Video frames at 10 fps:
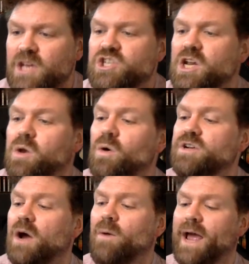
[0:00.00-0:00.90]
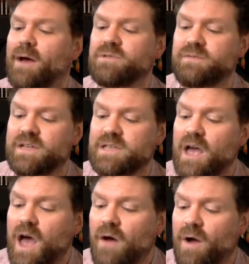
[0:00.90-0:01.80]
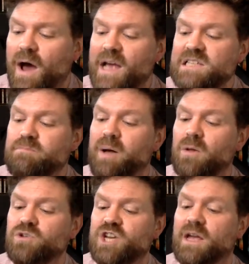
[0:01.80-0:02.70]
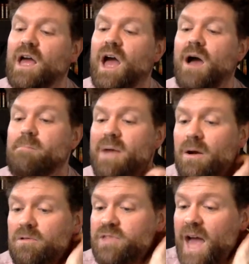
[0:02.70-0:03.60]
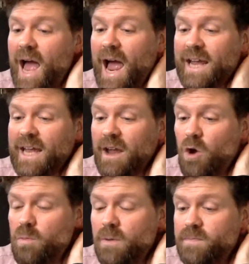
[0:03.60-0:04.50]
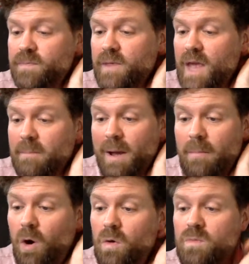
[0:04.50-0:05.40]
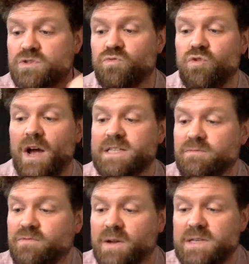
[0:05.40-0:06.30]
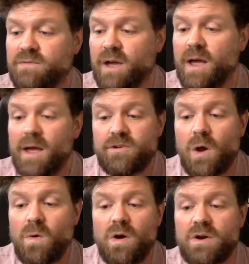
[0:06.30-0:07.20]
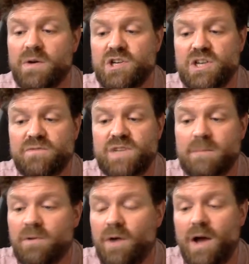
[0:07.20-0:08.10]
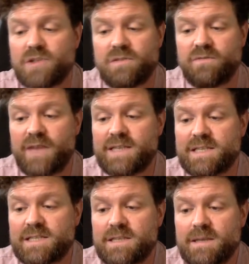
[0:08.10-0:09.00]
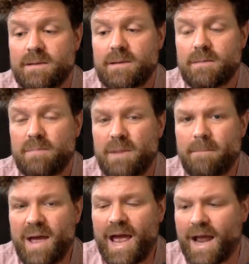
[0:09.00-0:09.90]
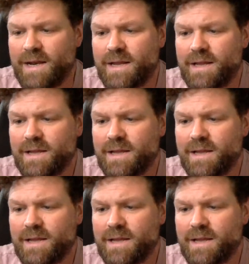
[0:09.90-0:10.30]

She clawed her way out of it, her eyes bulging, her mouth hanging open. Maman was right in front of her, no longer a shifting mirage of faces, but a man.